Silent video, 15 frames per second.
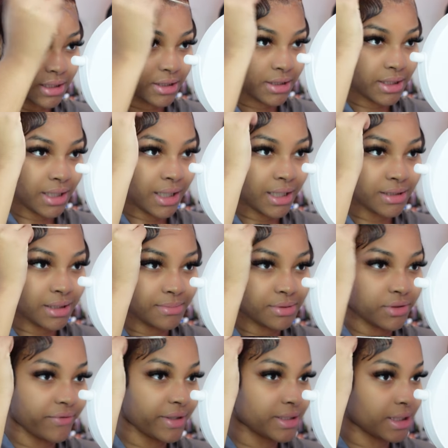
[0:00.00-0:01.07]
Literally, guys, I'm
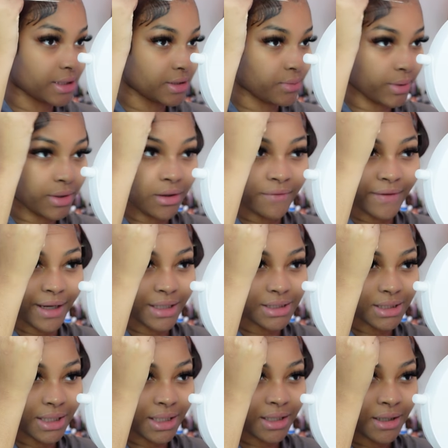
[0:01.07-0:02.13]
so ready to take this wig off. I had to
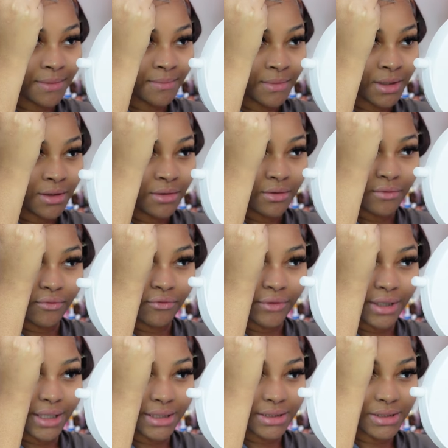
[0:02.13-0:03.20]
like
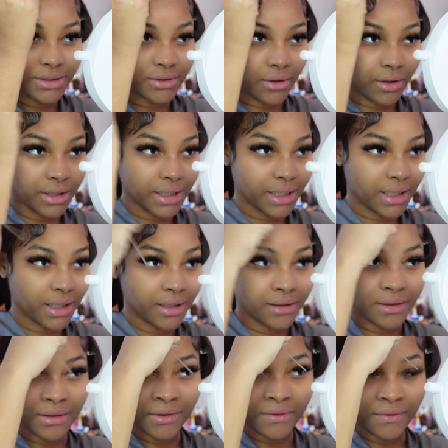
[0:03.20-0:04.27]
reinstall it, kind
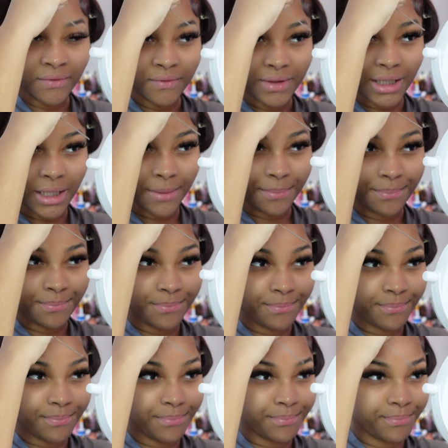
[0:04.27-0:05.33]
of like
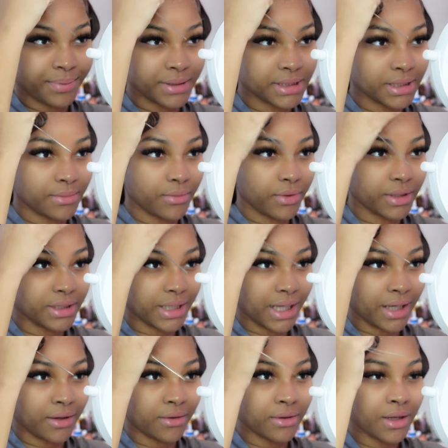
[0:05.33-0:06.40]
push it more
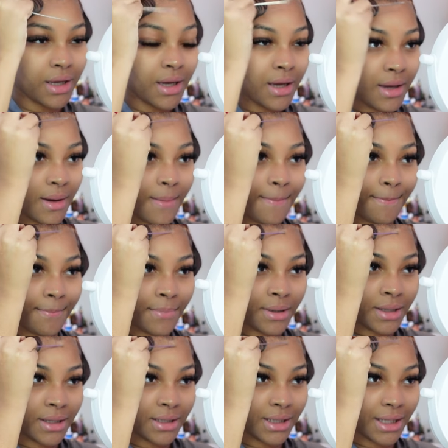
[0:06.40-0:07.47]
down,
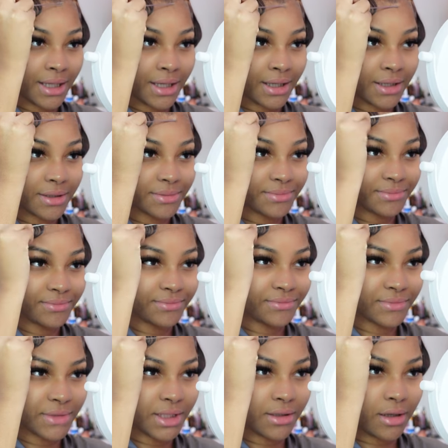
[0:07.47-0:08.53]
but like,
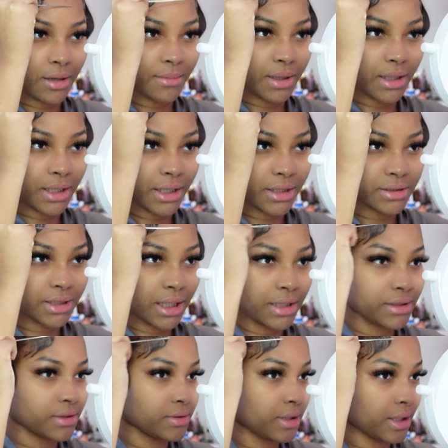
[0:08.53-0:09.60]
you know, I'm not a
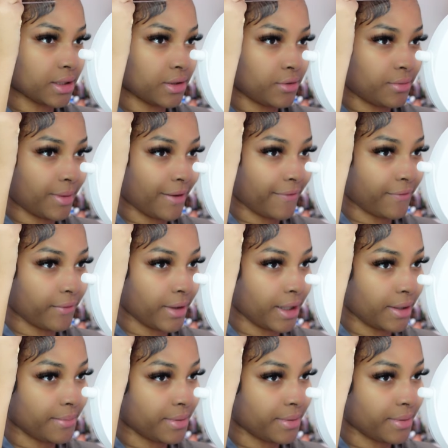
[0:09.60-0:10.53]
hairstylist, so it was like glue on my forehead.